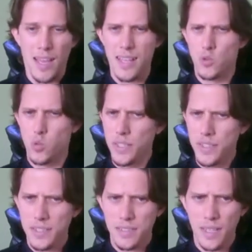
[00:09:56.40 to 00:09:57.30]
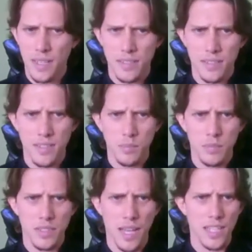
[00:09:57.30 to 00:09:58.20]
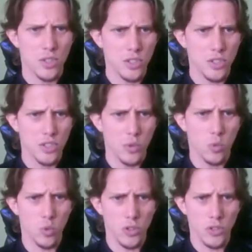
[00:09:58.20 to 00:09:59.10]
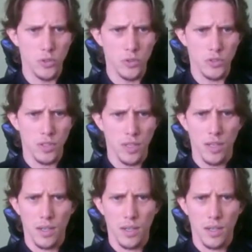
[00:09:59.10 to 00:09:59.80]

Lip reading: As weird as it seems, I don't usually use